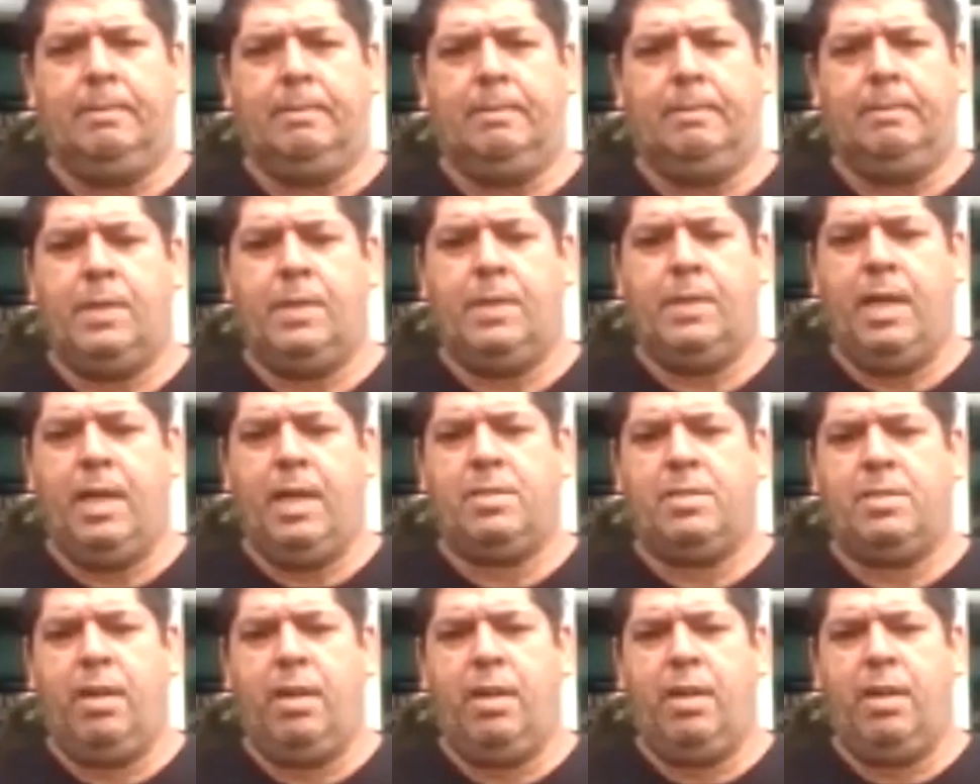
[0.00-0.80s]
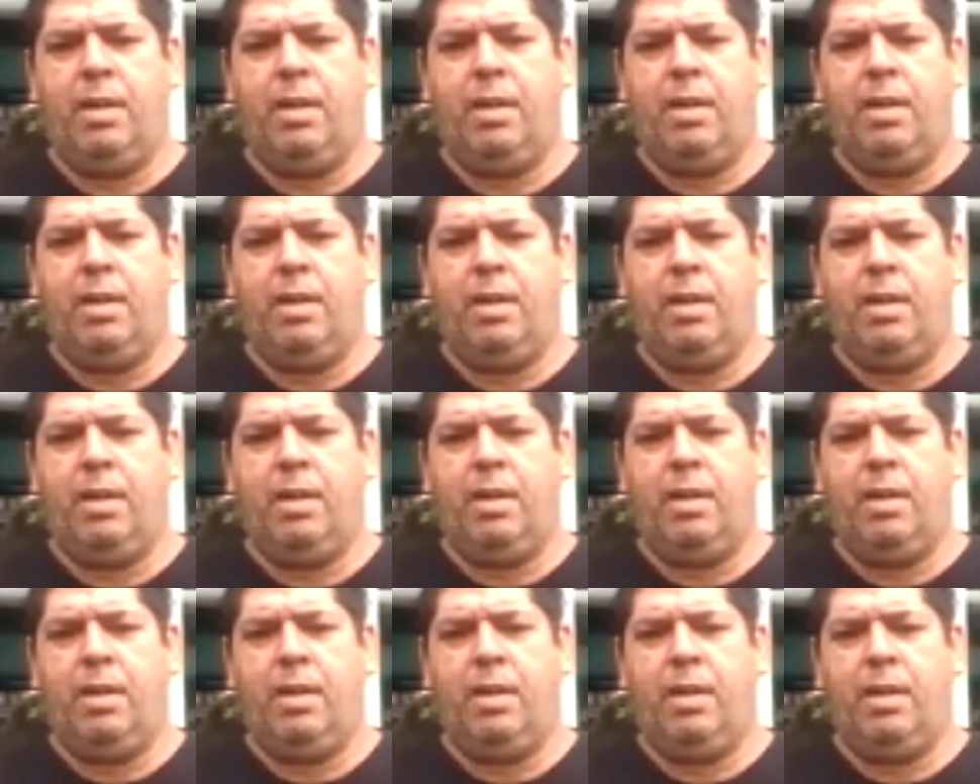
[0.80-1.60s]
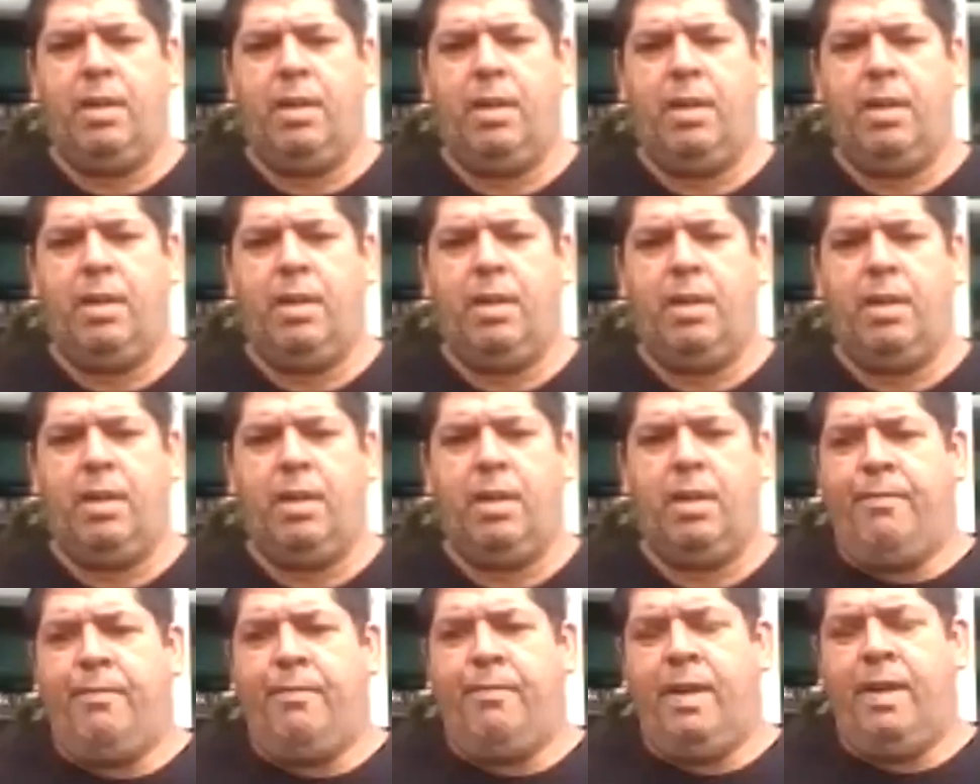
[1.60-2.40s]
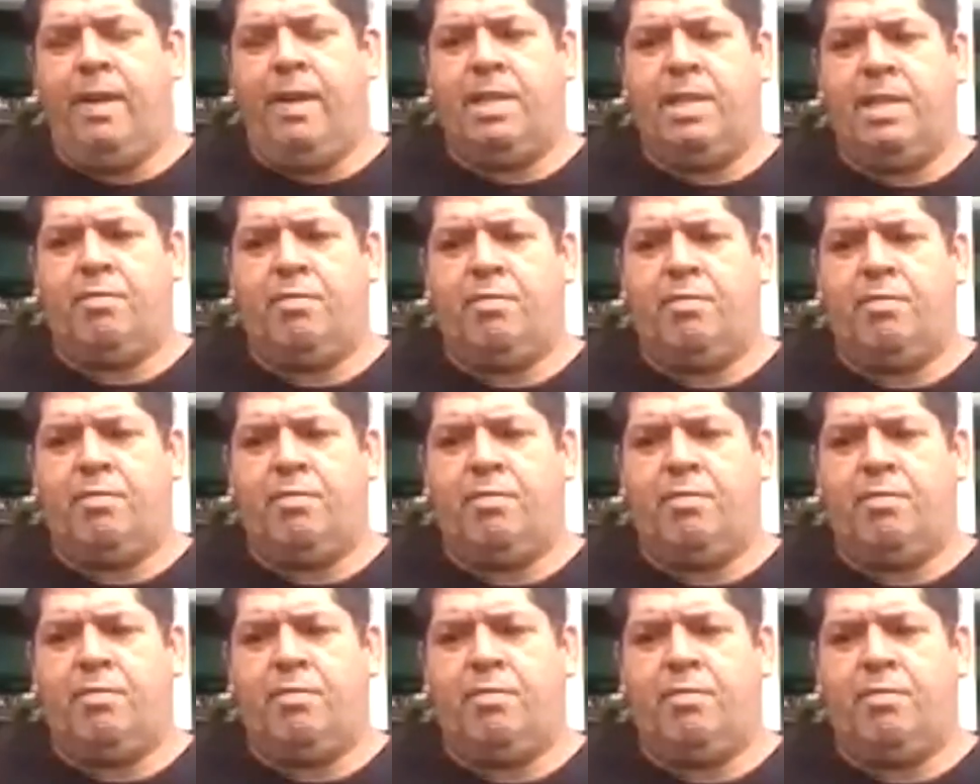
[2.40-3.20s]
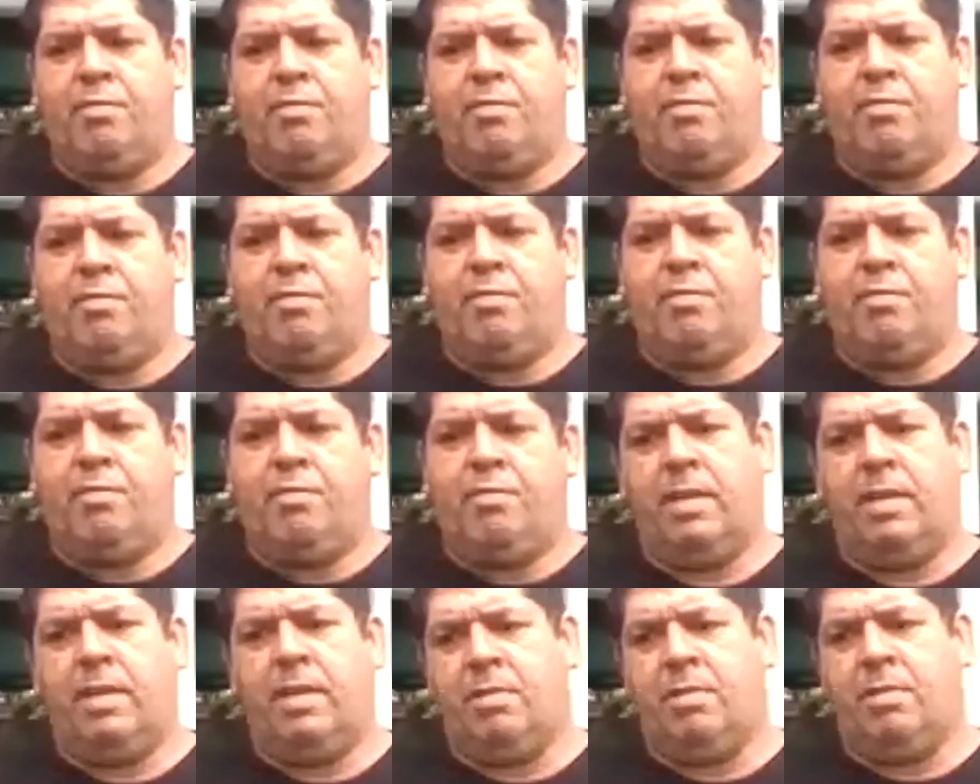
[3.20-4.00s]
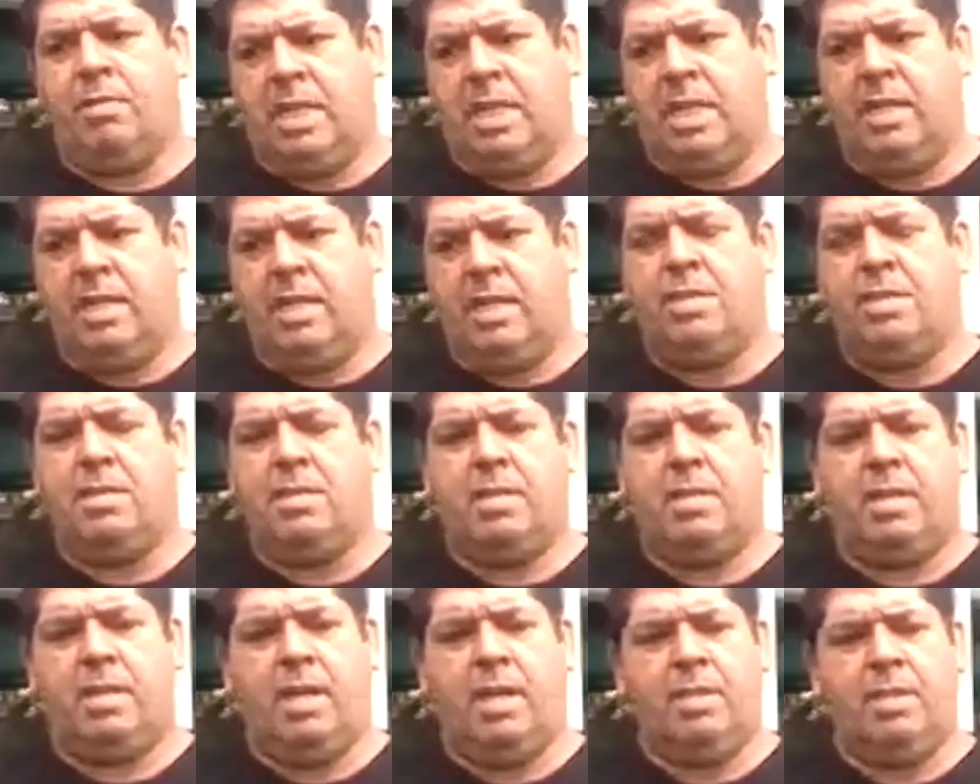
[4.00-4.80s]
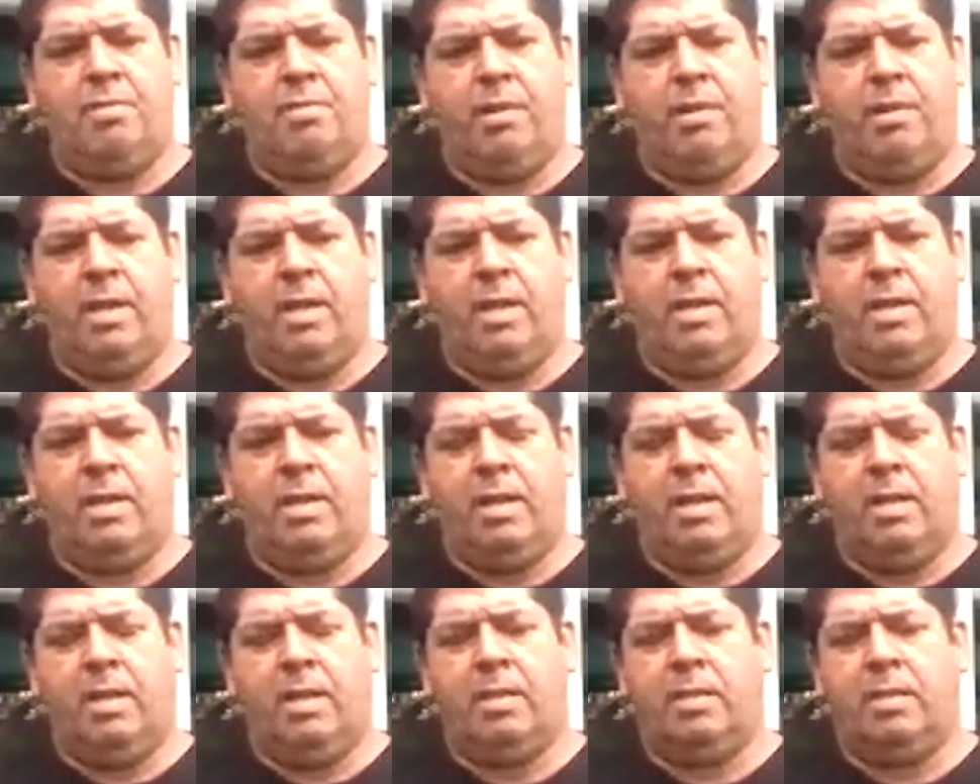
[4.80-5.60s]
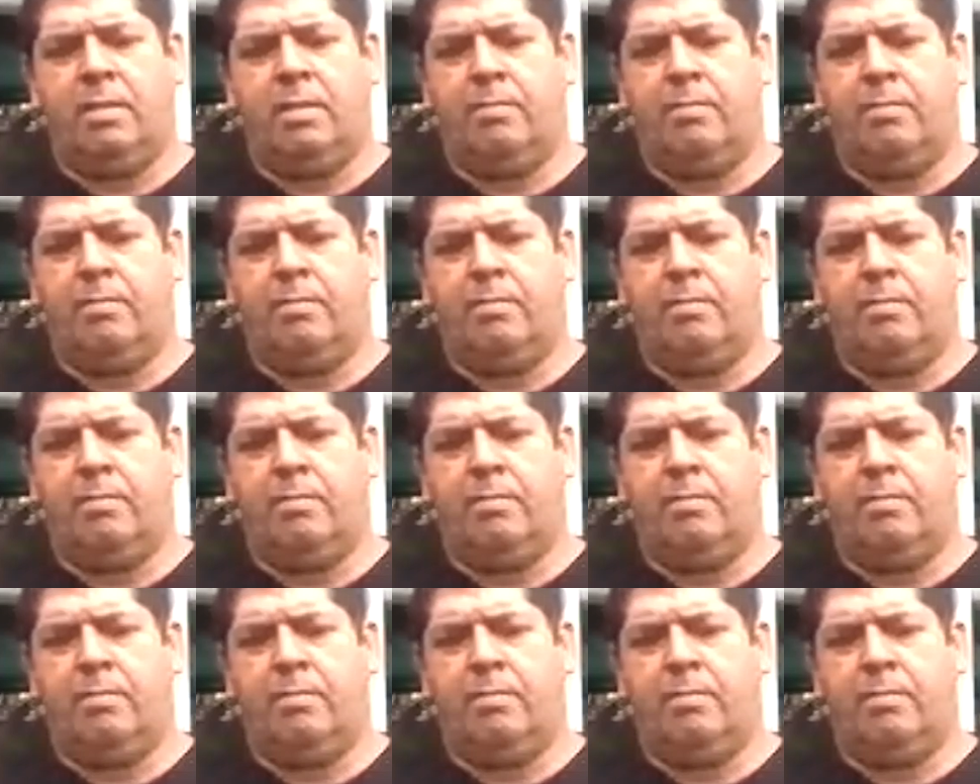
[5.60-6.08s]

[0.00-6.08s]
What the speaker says: So there's this very strong. Once you've got a strong connection to country, and